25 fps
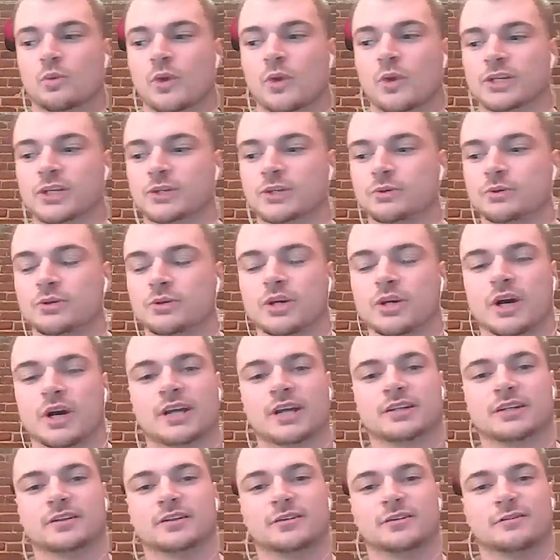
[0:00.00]
when you
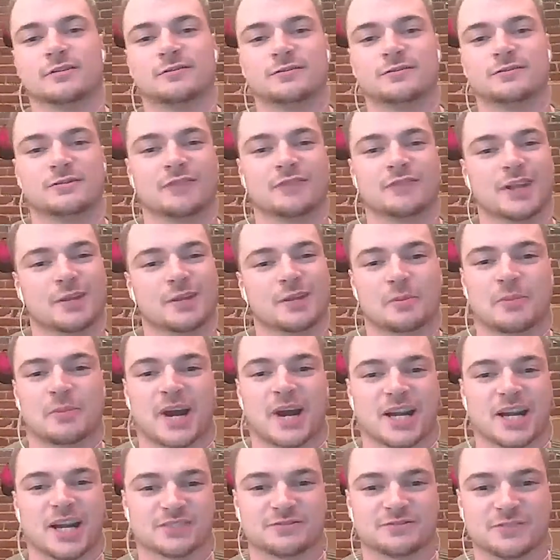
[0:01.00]
kind of develop a
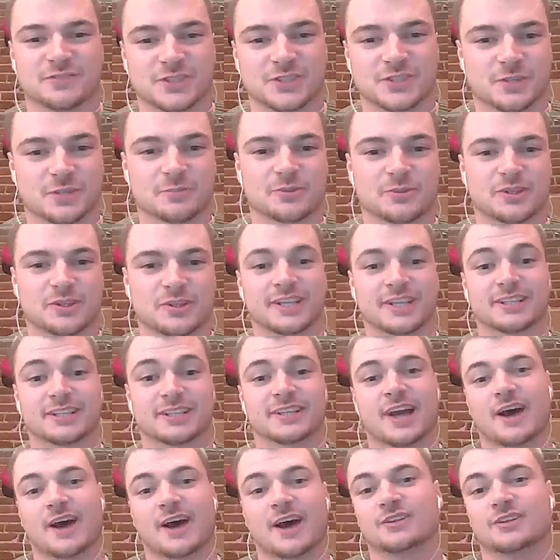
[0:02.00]
passion for
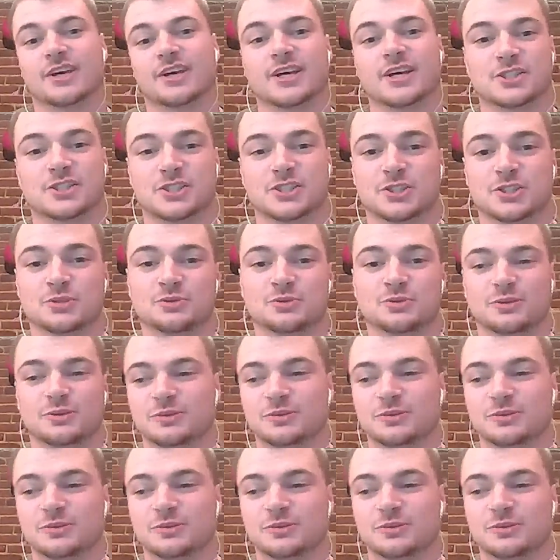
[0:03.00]
something, nowadays